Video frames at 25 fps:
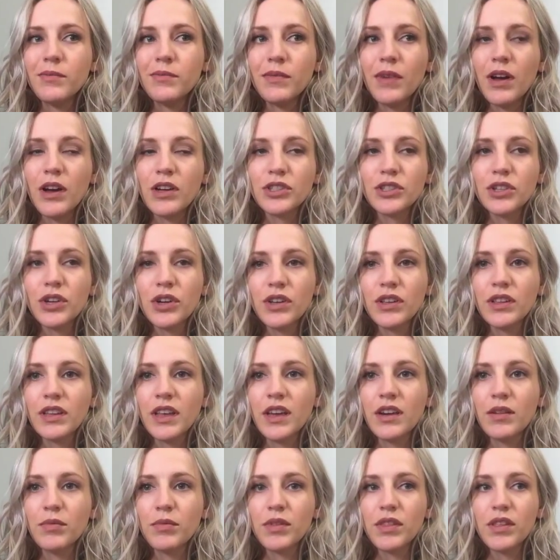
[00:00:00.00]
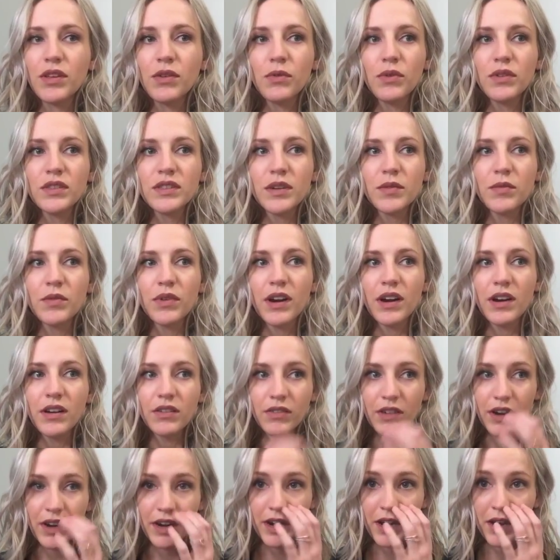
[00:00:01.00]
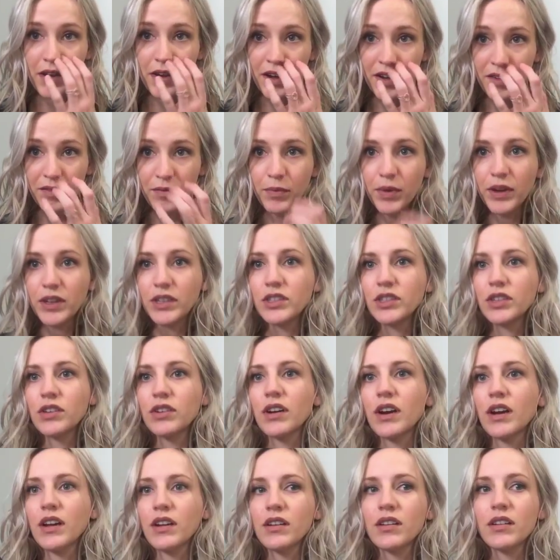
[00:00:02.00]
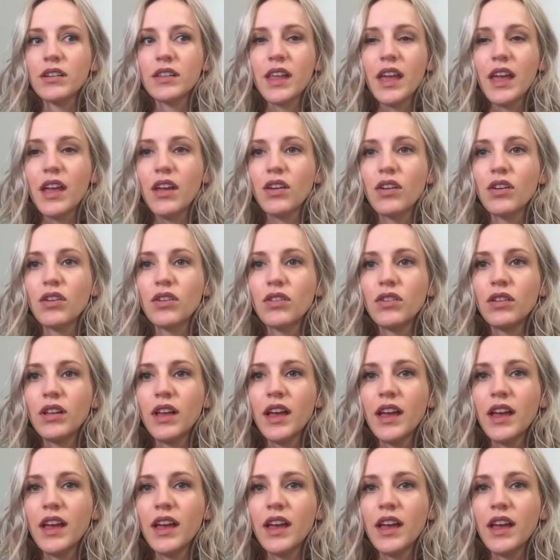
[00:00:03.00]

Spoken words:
I'll show you later, but the ones I'm right now have bungee around the ankle,